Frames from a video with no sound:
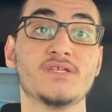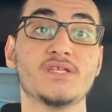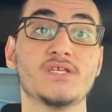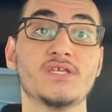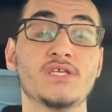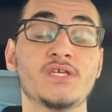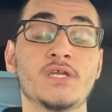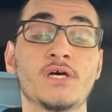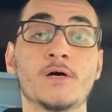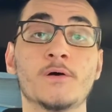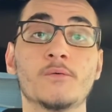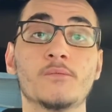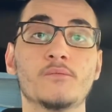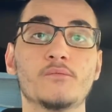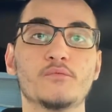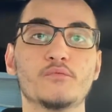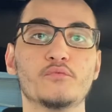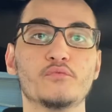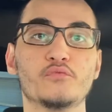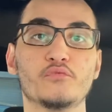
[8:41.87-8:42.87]
you know,
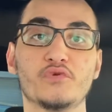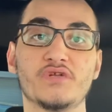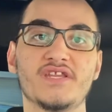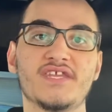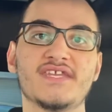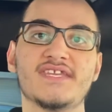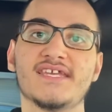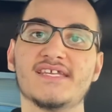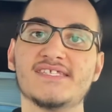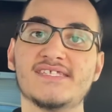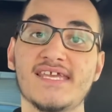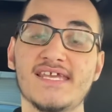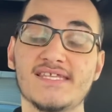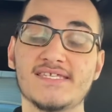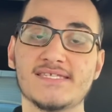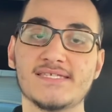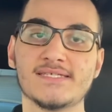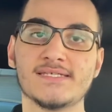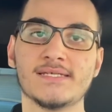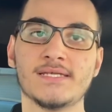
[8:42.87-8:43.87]
really
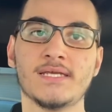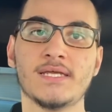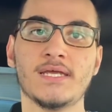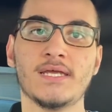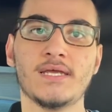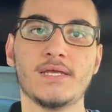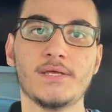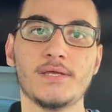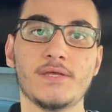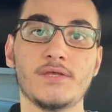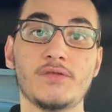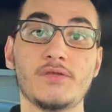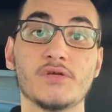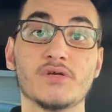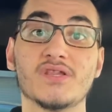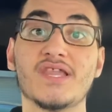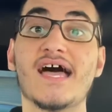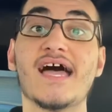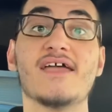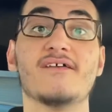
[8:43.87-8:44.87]
dictates your
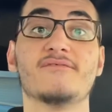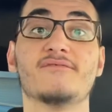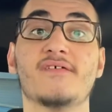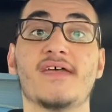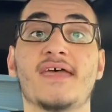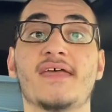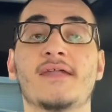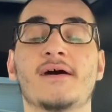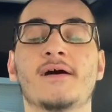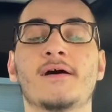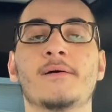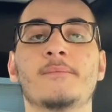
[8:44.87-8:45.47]
life and